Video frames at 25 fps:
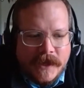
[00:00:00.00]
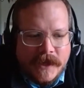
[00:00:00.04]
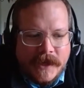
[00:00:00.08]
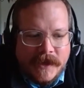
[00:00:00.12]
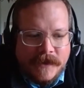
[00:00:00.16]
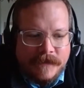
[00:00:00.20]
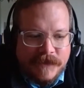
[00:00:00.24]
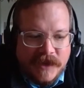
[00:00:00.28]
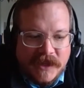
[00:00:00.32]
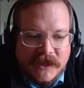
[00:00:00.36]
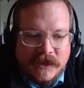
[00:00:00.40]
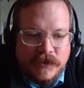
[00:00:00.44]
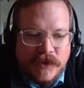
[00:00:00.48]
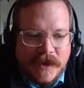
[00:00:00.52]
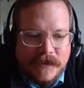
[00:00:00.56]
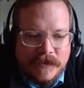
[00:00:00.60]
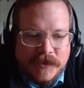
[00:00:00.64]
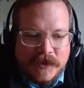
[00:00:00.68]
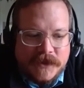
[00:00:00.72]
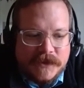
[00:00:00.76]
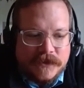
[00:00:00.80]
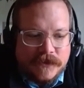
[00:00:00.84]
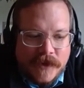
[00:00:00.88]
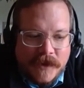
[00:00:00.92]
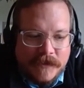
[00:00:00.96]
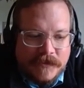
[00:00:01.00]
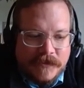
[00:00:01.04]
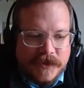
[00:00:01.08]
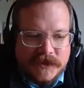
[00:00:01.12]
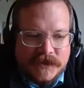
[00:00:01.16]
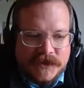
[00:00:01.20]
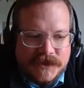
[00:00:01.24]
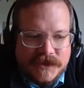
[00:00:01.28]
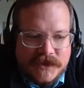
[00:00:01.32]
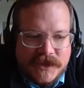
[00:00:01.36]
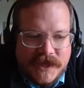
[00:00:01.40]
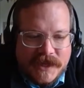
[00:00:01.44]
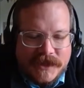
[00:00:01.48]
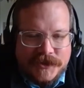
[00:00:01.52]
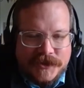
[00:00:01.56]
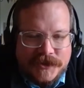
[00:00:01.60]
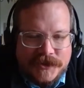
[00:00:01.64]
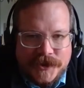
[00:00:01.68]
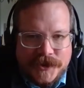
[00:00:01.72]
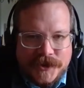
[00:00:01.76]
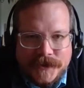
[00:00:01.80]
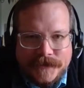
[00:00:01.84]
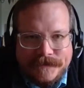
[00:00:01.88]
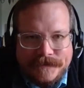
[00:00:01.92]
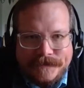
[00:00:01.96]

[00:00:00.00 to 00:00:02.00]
need representation.